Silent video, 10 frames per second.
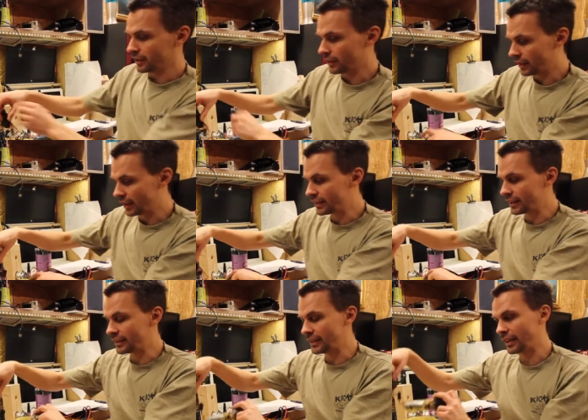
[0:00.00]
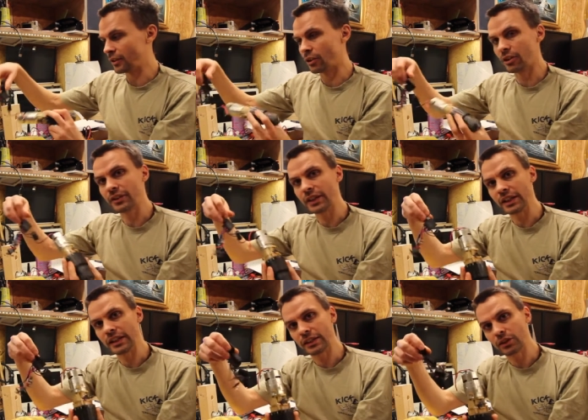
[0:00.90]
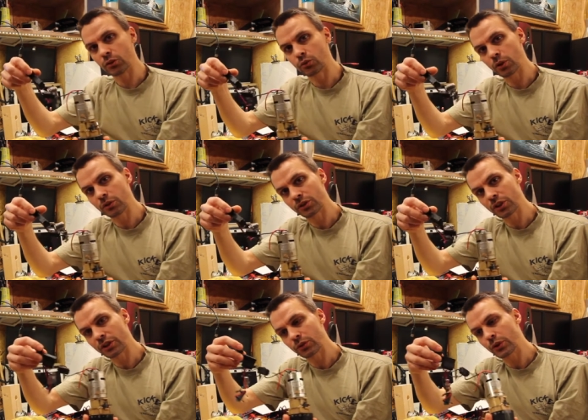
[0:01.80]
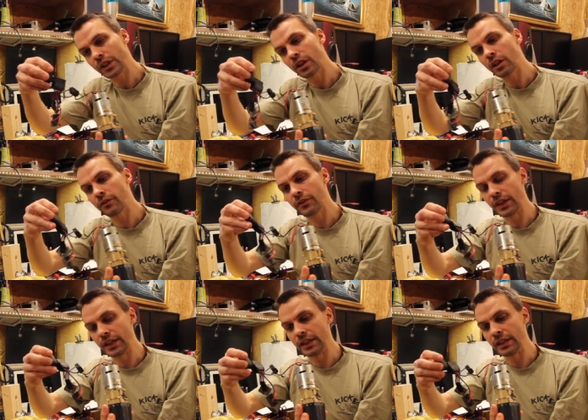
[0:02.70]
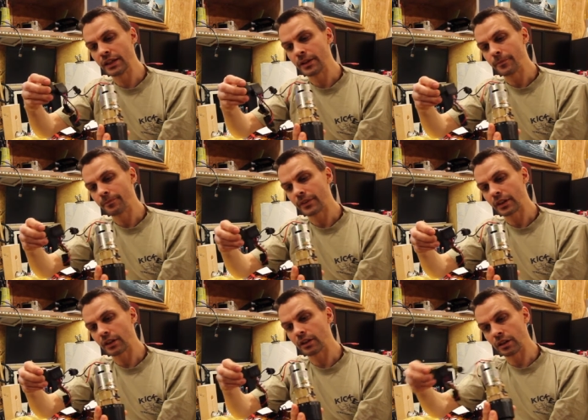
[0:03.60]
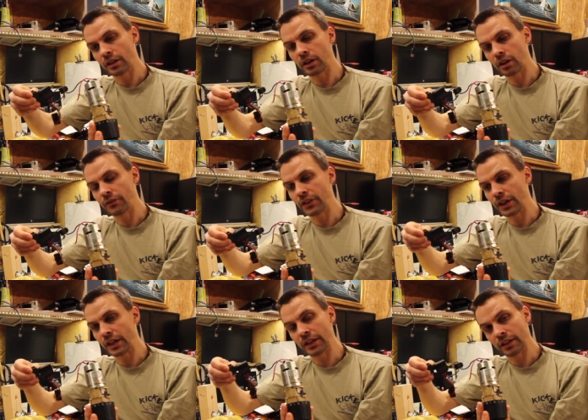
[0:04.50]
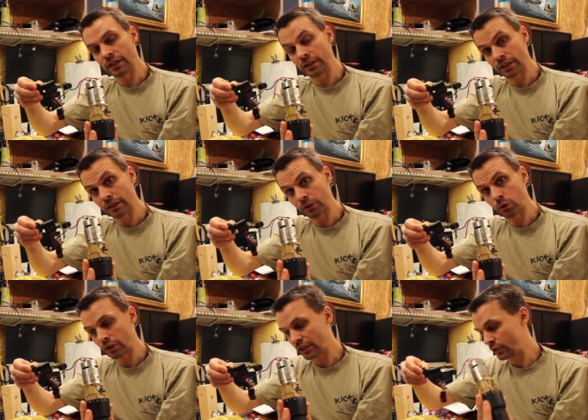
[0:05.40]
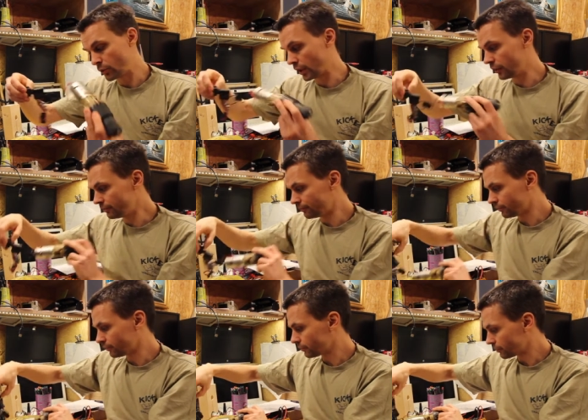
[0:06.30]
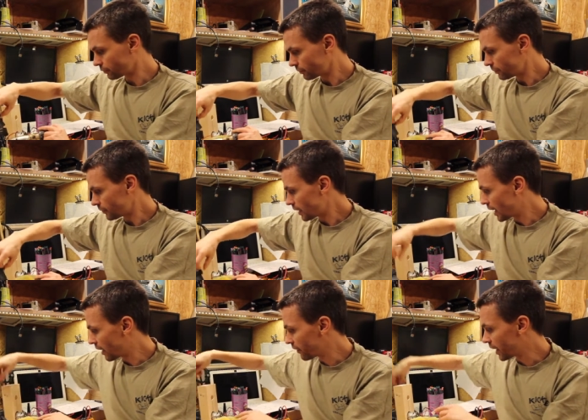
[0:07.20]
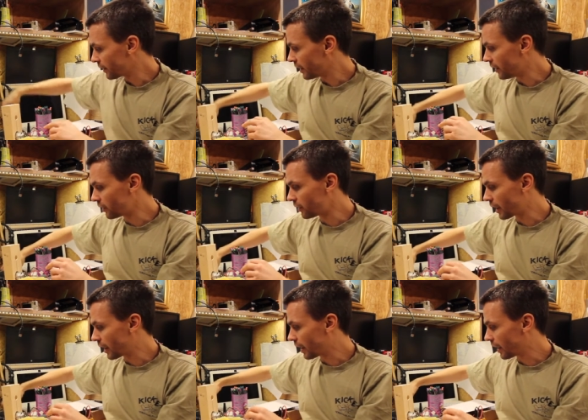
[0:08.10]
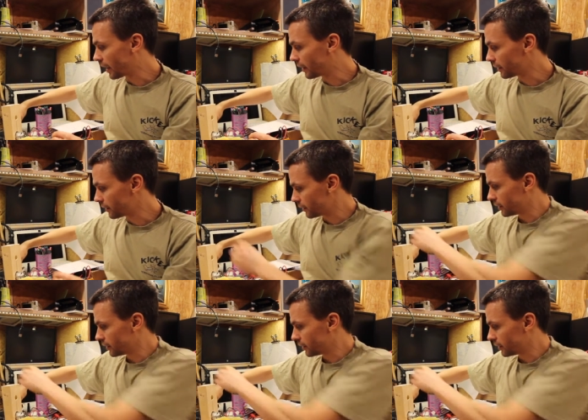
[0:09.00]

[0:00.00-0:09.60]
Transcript: this is all the control circuitry of the cordless drill. I have that here, and